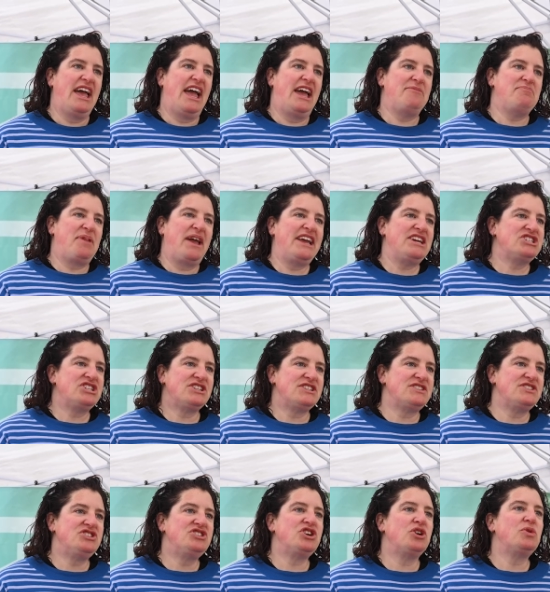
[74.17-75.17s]
and
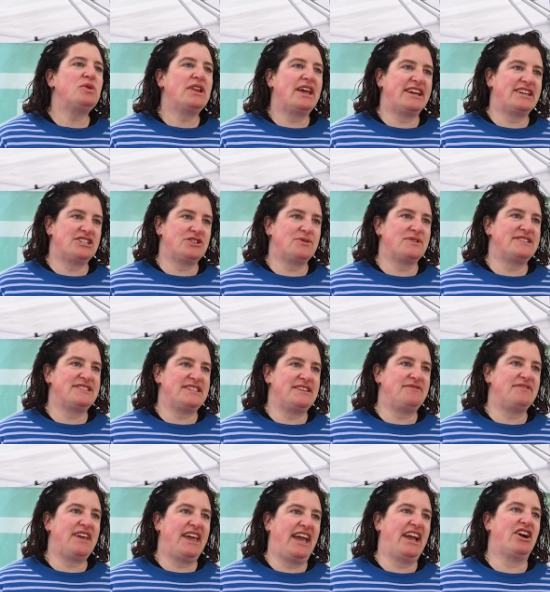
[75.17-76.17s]
patients don't like to receive
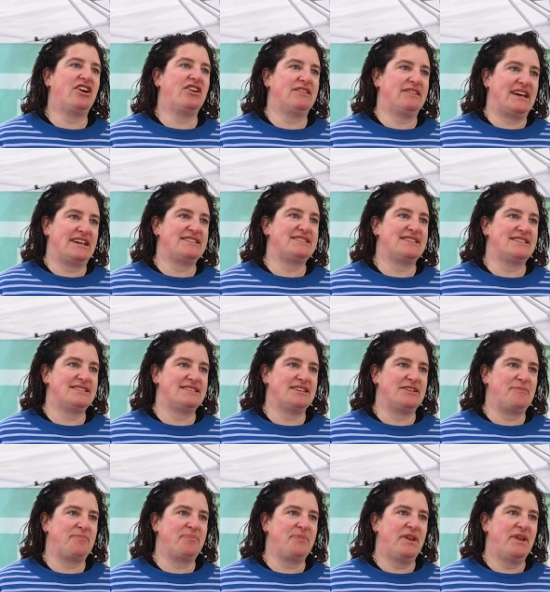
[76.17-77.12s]
care in that system.